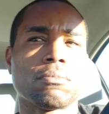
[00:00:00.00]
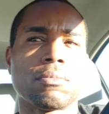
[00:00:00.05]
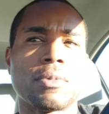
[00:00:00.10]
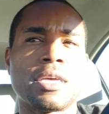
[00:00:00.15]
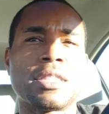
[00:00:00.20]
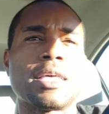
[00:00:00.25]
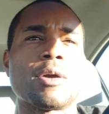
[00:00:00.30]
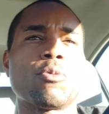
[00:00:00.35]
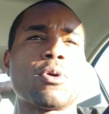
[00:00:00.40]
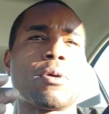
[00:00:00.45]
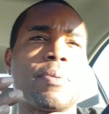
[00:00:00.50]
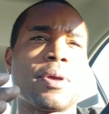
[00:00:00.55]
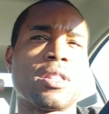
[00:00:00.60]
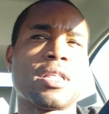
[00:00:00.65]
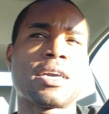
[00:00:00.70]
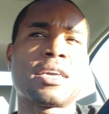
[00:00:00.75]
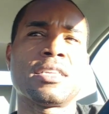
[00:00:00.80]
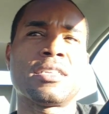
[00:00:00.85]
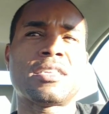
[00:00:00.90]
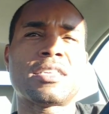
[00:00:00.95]
And then we'd be
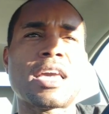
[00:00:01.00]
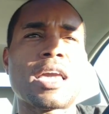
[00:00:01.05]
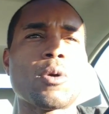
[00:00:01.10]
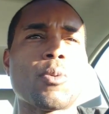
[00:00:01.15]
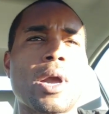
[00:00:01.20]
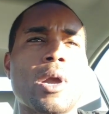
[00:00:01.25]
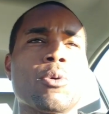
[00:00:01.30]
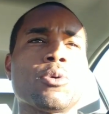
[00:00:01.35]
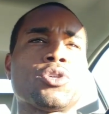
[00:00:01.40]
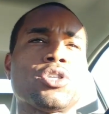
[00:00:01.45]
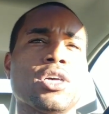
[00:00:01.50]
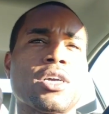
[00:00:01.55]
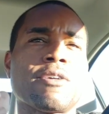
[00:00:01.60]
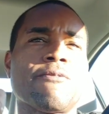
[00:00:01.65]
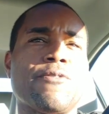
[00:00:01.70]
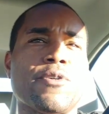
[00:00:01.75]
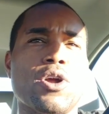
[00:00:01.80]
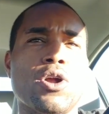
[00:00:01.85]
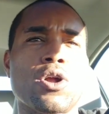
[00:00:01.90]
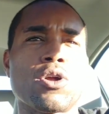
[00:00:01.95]
looking the same way we was looking
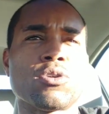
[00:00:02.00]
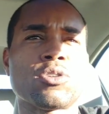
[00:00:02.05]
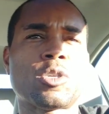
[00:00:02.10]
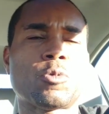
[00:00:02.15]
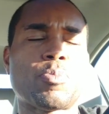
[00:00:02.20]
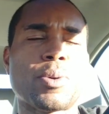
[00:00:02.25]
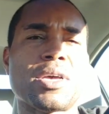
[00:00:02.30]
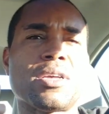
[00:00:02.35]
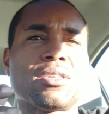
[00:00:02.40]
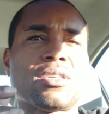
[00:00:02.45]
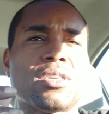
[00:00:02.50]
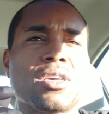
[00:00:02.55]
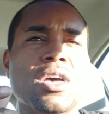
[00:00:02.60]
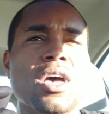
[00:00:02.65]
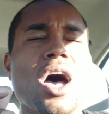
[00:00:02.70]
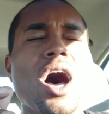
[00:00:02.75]
for Errol Spence.